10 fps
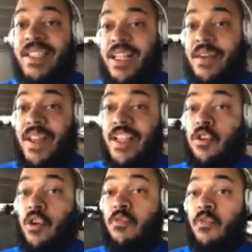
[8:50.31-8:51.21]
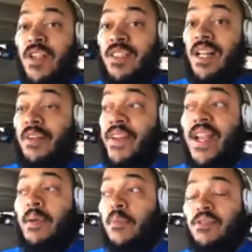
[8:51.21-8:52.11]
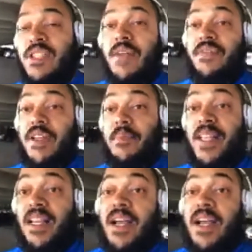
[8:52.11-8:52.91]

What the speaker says: That's all run stuff. And it could most definitely be done.